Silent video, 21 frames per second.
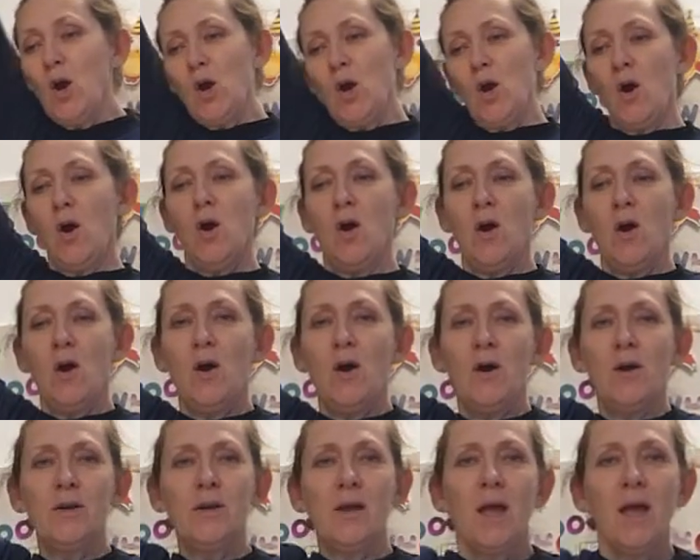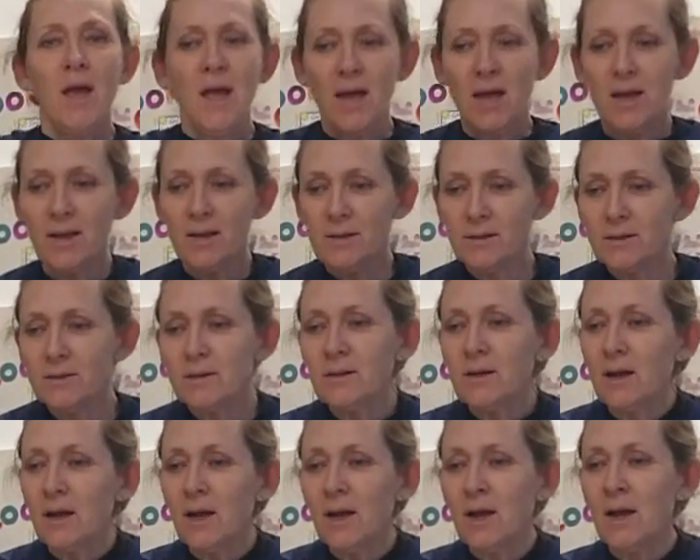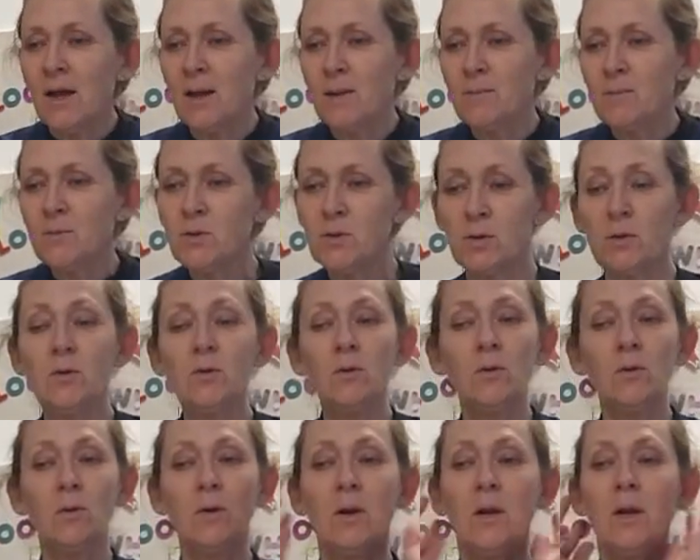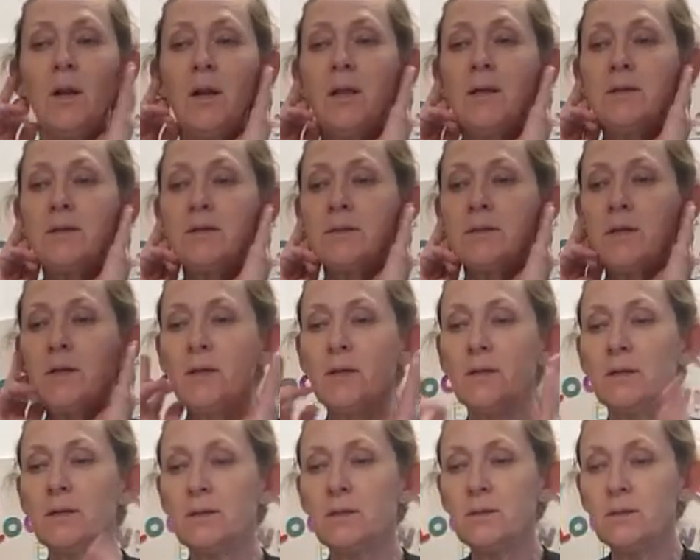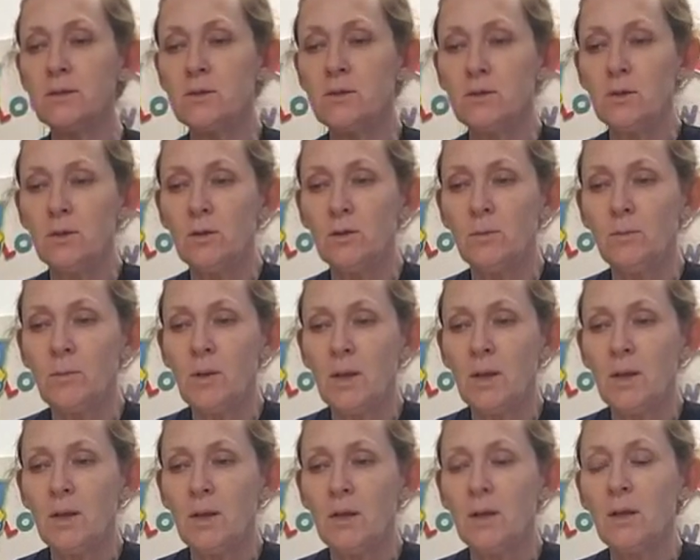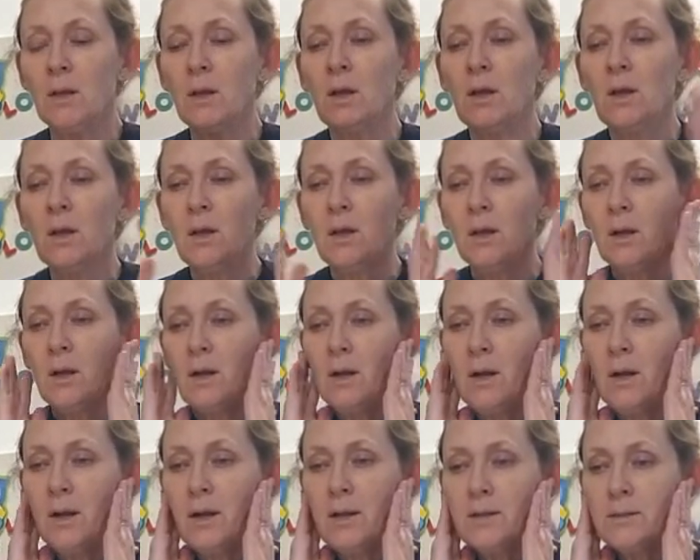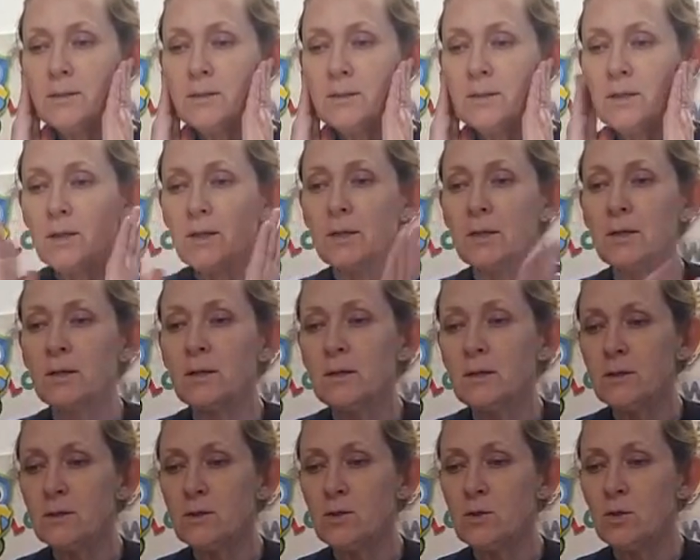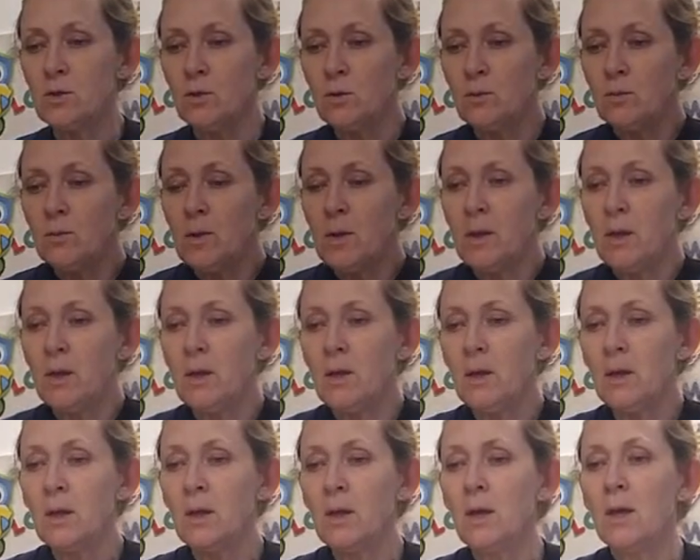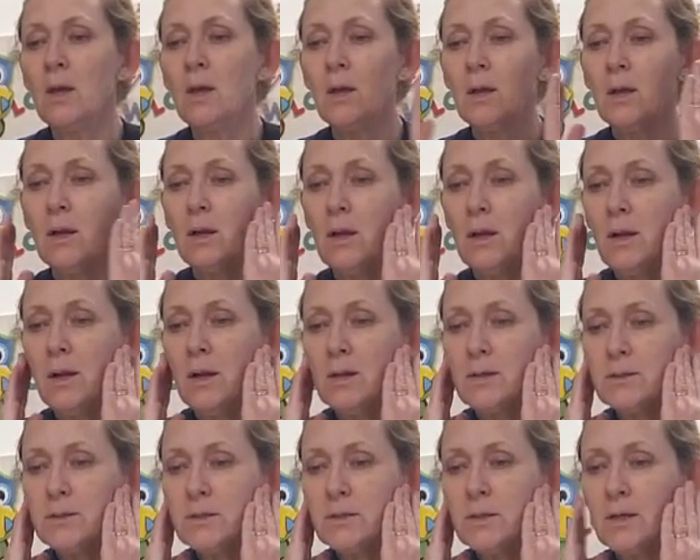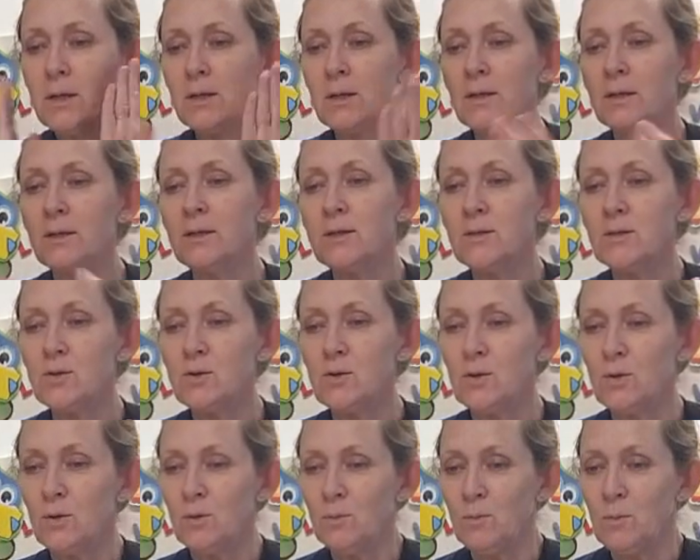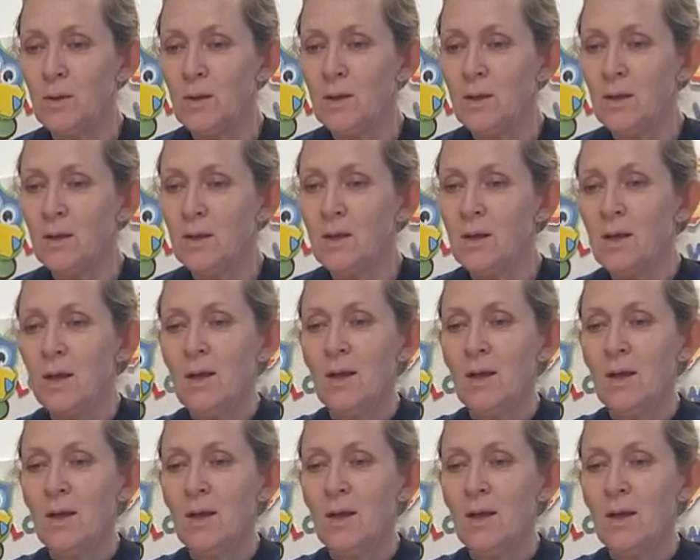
God has time to listen to me, listen to me, listen to me.